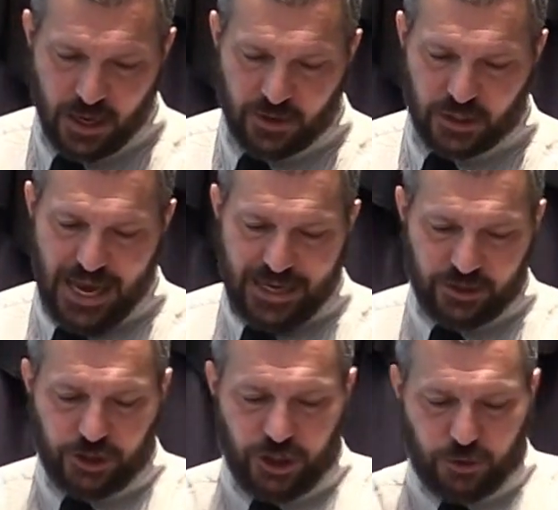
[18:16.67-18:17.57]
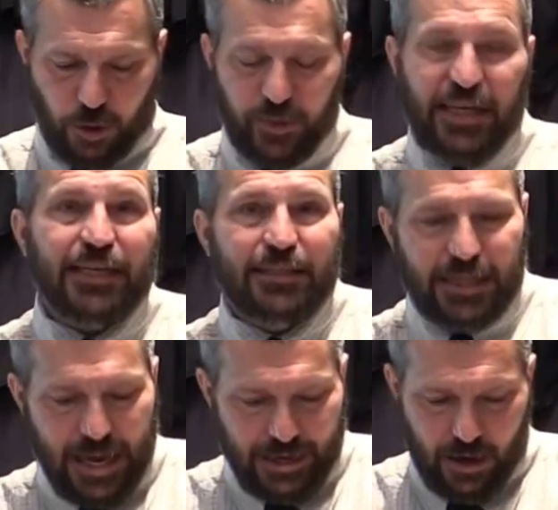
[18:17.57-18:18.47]
The Latin church will be
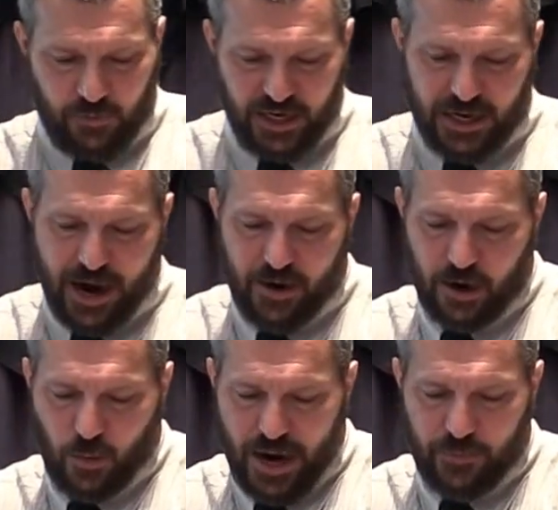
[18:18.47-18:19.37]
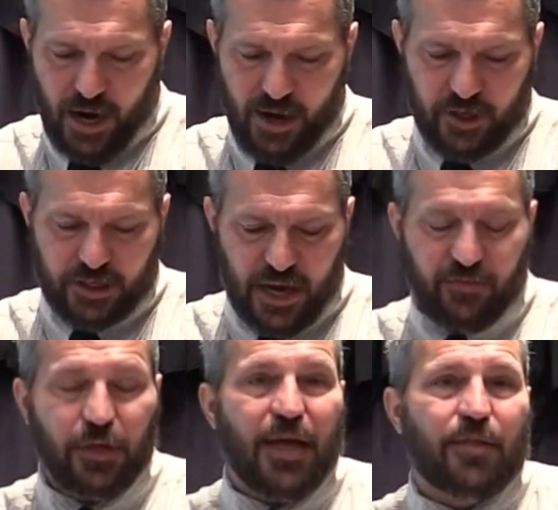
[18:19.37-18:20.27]
content and be carried away by the
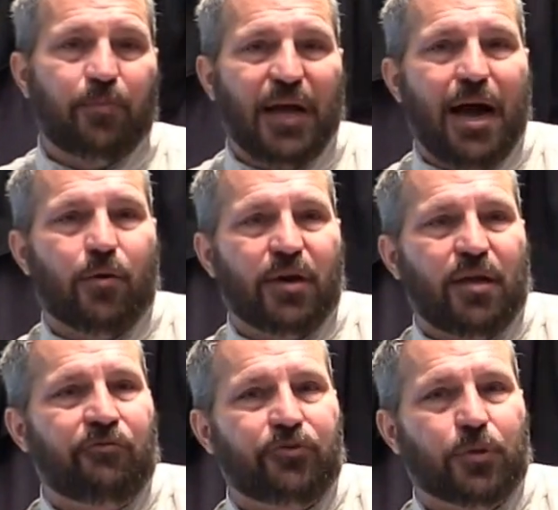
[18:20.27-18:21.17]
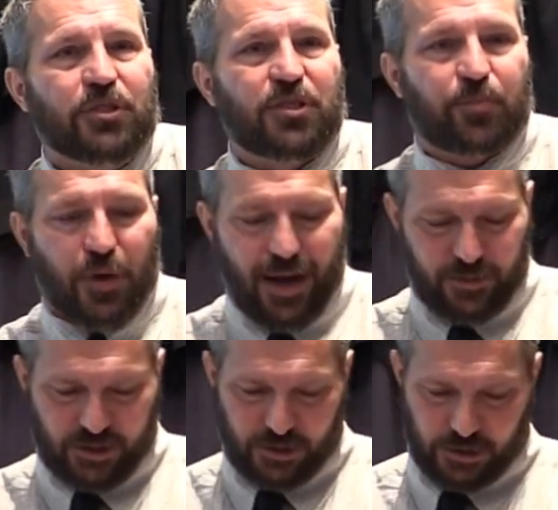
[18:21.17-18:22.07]
devil and the power and influence he
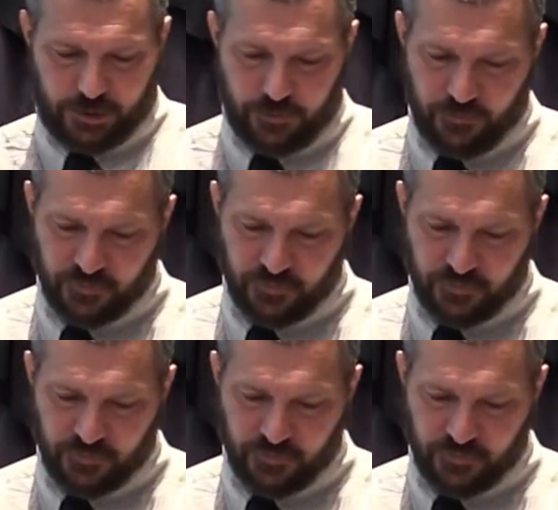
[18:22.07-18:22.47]
promises.